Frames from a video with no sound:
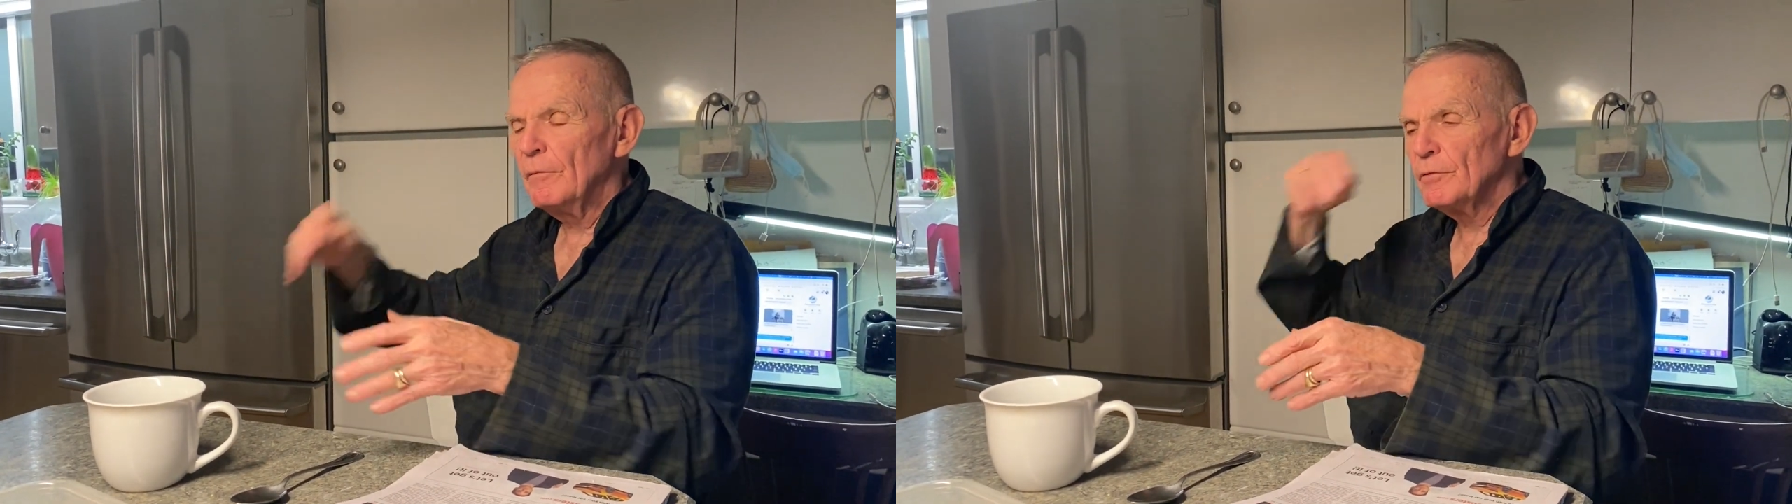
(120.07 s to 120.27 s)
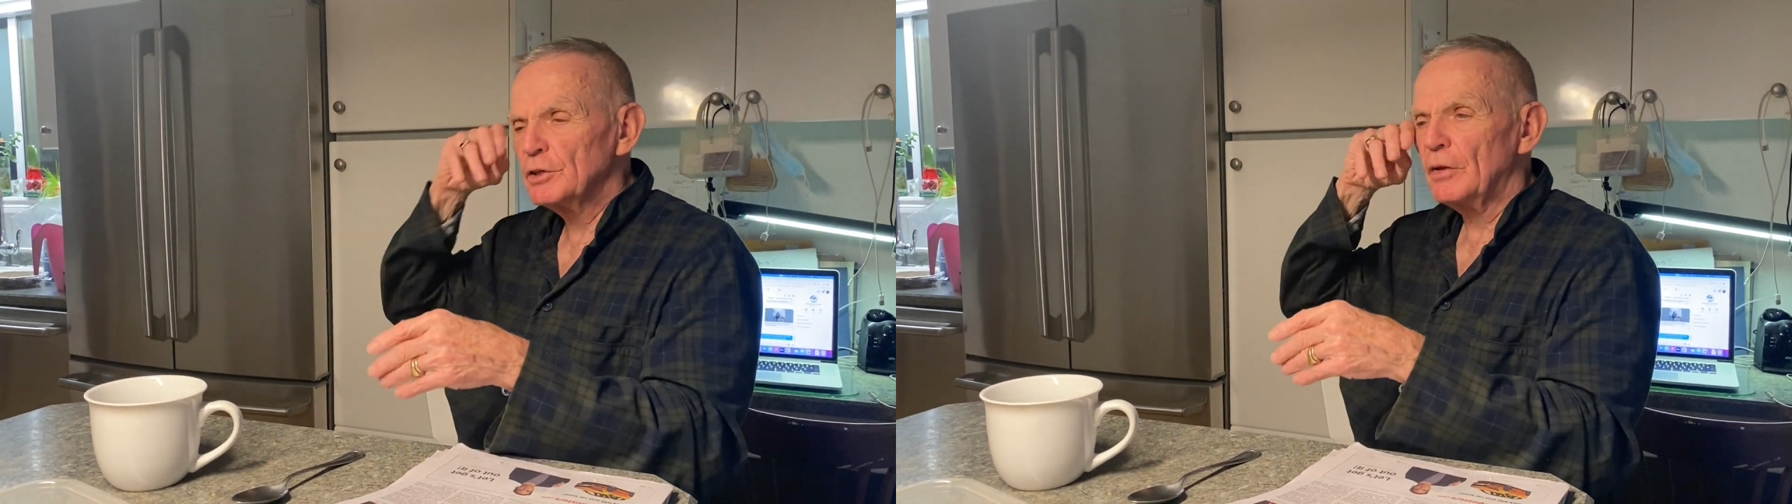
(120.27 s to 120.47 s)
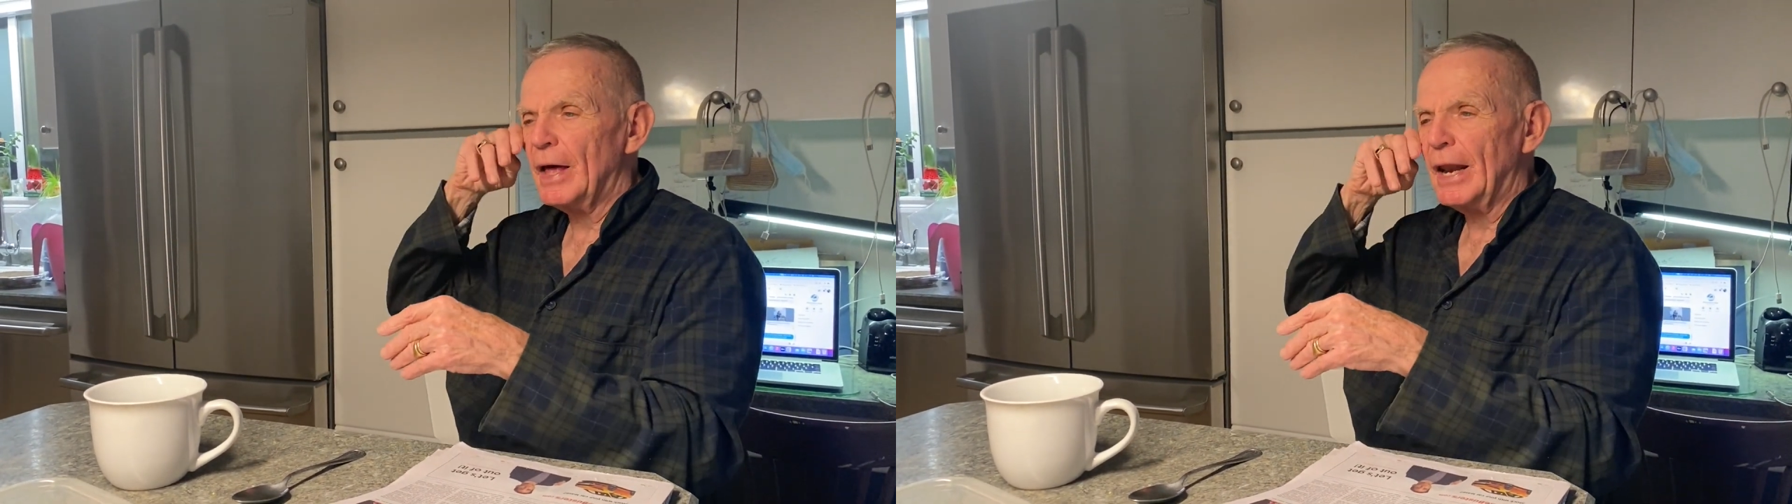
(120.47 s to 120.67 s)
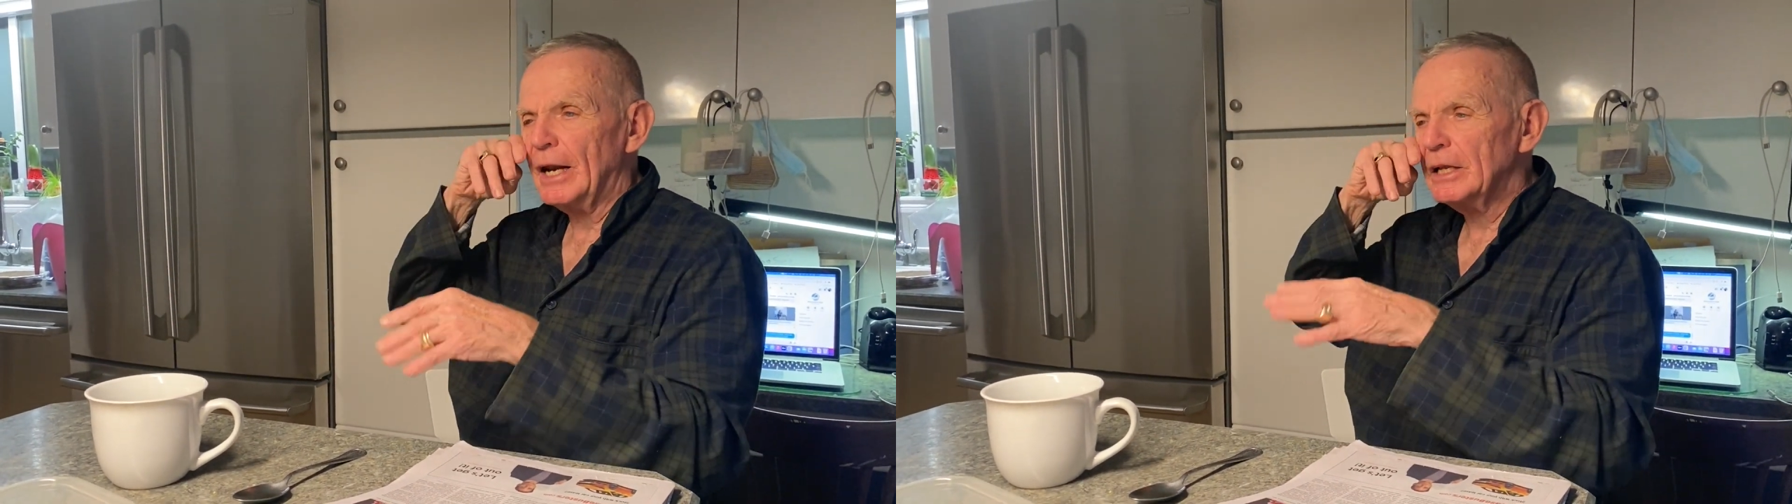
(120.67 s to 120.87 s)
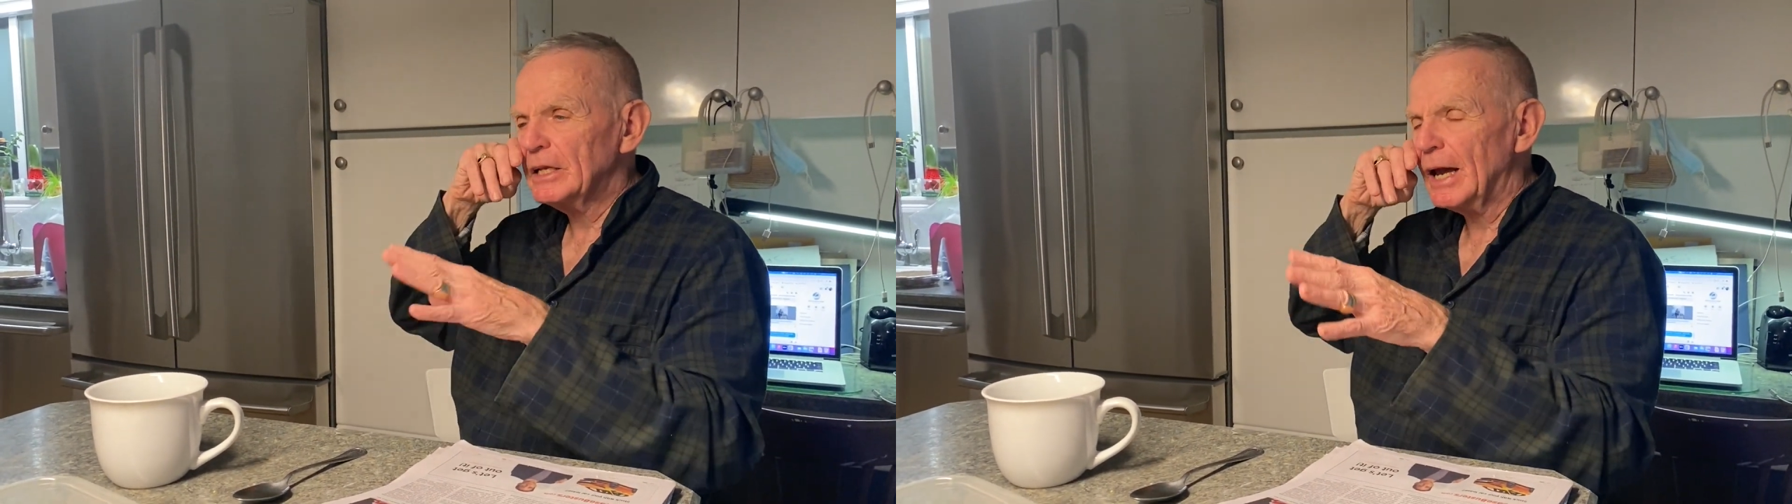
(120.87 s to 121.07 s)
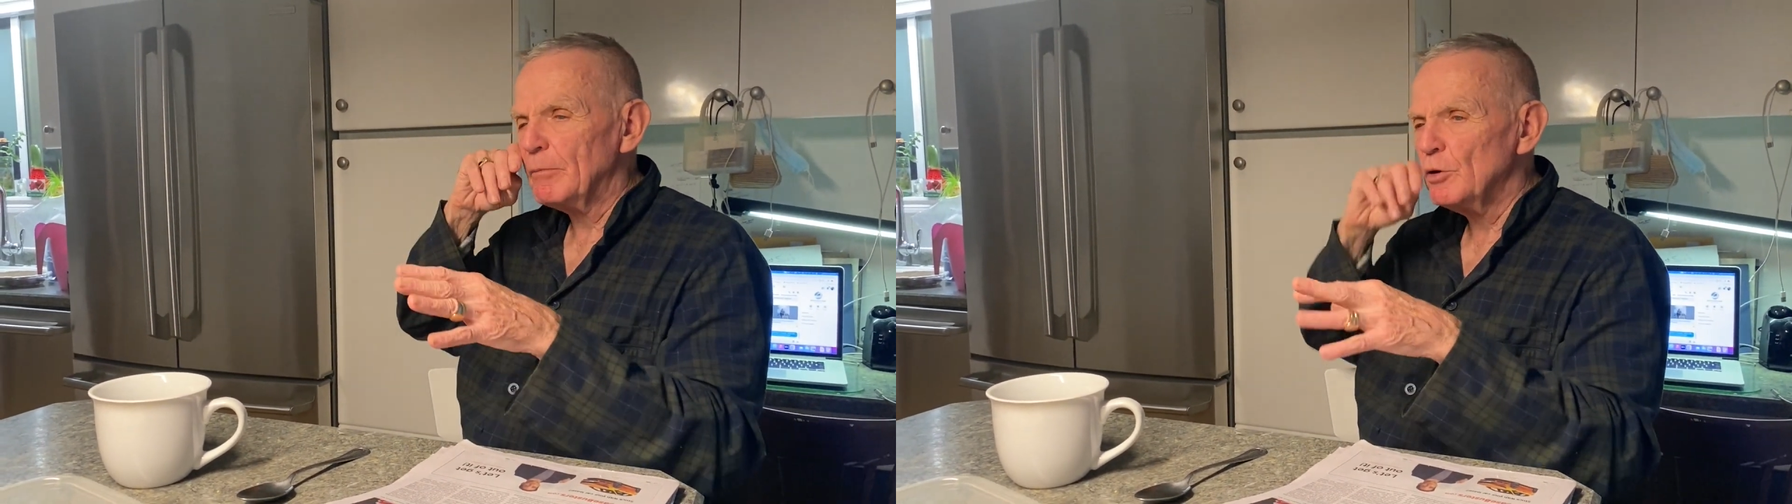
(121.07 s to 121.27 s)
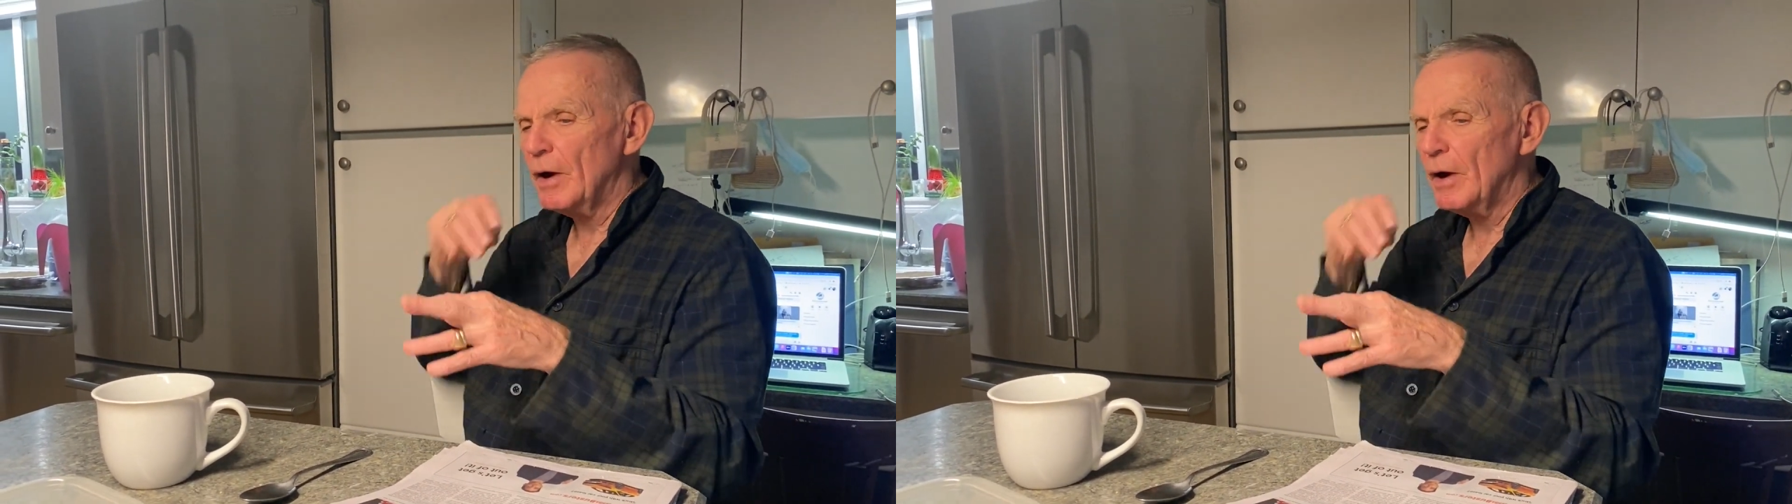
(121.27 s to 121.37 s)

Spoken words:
so that anytime you